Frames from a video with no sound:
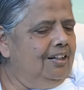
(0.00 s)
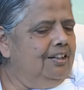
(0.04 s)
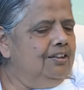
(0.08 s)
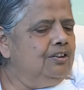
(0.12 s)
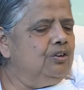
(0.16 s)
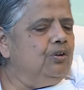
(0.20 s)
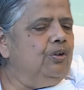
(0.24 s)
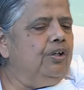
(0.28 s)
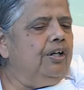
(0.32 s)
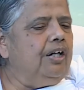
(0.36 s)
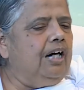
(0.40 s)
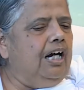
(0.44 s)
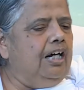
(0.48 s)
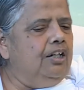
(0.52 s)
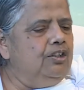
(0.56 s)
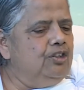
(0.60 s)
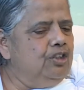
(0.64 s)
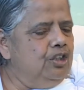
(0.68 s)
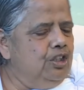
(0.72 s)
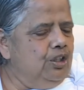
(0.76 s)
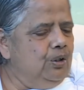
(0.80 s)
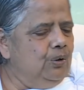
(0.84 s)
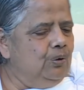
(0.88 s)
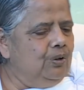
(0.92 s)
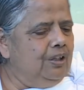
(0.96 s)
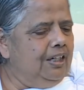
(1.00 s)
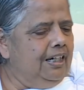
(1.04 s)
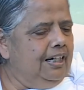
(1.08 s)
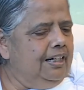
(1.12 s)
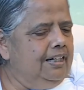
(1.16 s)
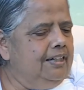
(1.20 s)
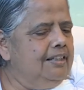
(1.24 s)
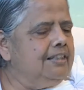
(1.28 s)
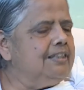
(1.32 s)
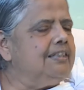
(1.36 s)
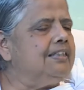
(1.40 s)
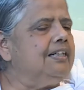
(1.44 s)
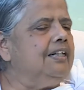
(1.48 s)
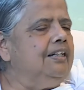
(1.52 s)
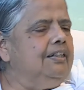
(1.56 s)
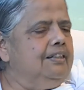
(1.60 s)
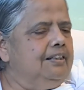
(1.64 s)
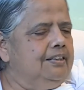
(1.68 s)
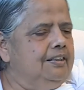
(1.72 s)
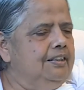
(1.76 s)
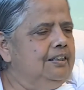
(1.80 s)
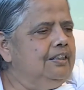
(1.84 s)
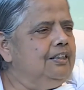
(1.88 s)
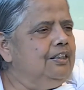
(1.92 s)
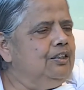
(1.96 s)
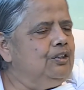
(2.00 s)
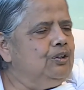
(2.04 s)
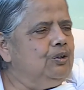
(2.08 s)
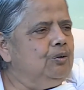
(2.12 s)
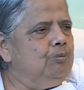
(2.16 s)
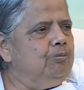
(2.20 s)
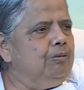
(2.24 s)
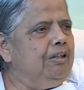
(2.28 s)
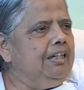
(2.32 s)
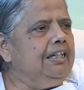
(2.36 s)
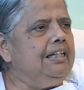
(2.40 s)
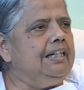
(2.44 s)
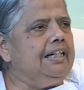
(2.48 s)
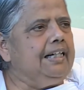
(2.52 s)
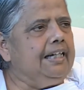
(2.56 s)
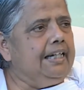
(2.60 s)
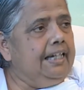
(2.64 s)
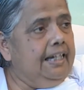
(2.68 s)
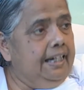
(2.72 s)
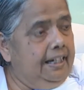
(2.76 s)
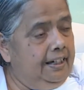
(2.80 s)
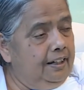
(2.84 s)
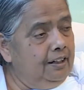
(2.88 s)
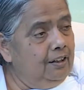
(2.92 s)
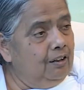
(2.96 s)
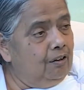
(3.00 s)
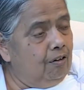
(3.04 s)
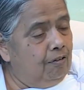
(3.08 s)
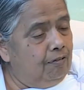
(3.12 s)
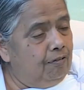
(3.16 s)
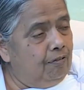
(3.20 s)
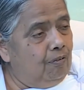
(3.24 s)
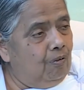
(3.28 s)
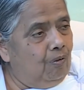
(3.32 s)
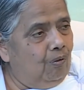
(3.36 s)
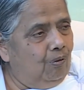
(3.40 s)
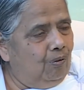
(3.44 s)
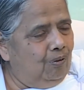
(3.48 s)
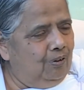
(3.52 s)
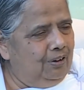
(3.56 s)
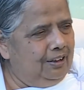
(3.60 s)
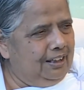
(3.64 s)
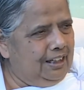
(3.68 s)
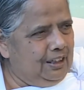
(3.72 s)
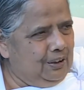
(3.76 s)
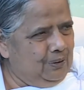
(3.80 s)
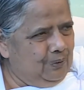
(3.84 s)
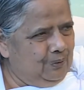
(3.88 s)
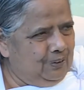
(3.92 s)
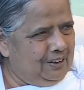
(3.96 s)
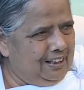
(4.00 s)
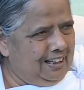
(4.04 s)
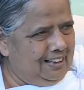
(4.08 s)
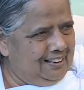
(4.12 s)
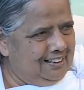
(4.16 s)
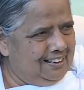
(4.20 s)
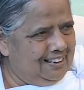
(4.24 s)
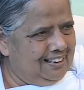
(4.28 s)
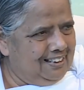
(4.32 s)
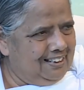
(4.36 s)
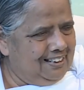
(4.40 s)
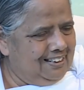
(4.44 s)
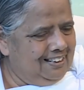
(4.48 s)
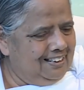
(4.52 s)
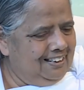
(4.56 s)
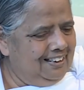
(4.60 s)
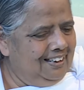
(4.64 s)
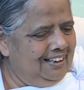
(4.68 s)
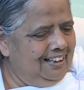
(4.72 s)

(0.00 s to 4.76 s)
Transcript: So Raja Yoga is considered to be the king of all the yogas.